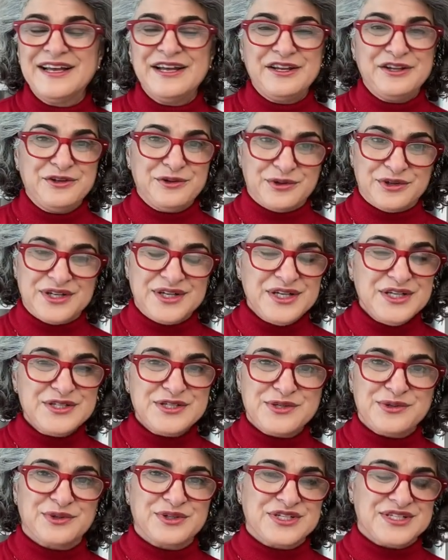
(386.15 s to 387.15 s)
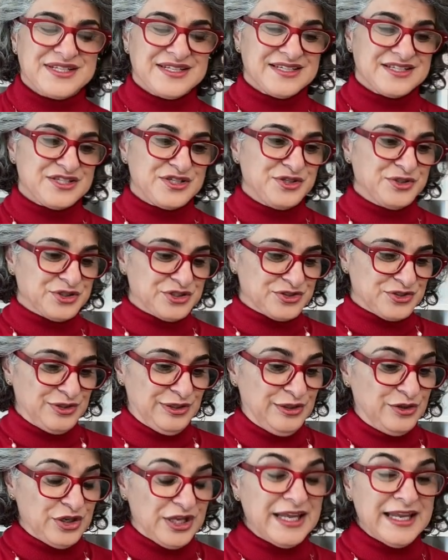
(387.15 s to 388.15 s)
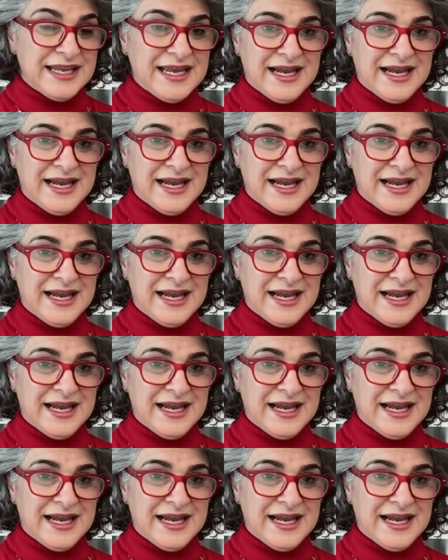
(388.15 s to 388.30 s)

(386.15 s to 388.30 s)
Your resources, you're looking